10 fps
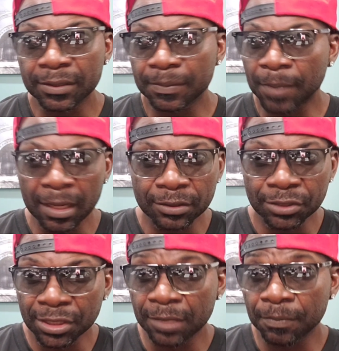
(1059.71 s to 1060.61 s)
balance
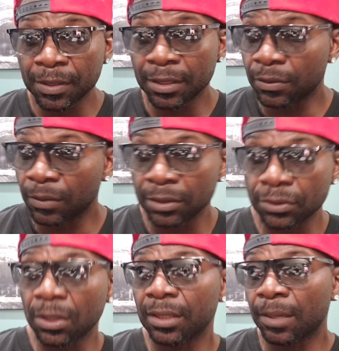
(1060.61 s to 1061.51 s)
sheet, Bitcoin,
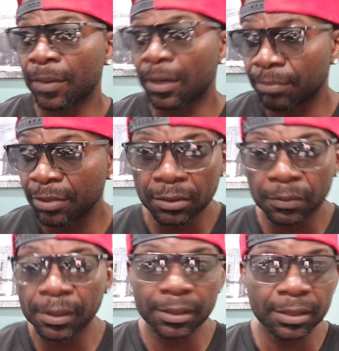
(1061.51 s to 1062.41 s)
talking about
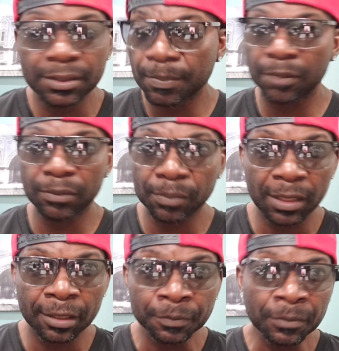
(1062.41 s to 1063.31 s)
Bitcoin, this, blah, blah,
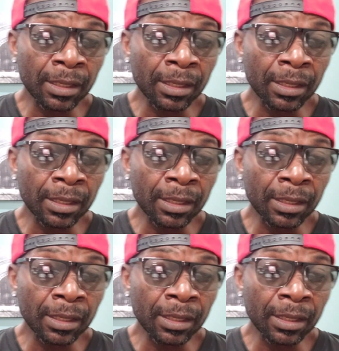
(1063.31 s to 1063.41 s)
blah.